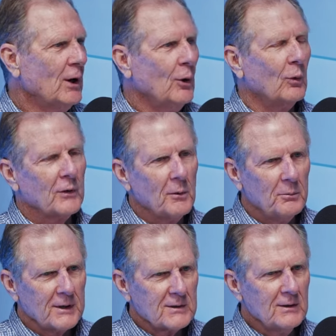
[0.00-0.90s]
With a
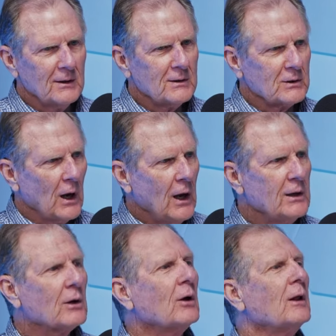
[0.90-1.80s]
business,
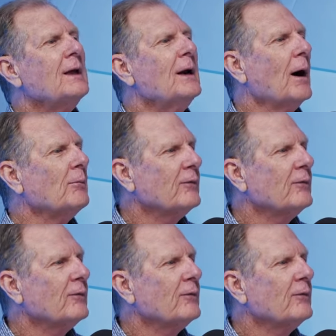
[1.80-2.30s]
you clean up